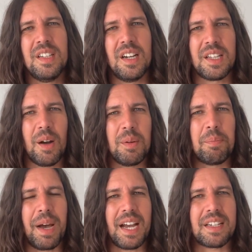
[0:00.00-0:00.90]
are going
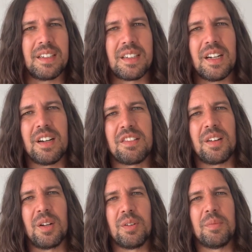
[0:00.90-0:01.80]
back, and car
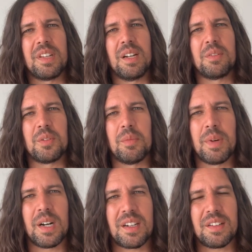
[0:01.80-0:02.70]
showrooms and outdoor
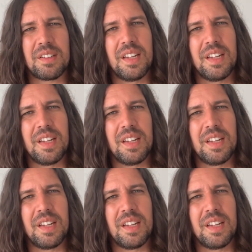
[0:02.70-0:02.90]
markets.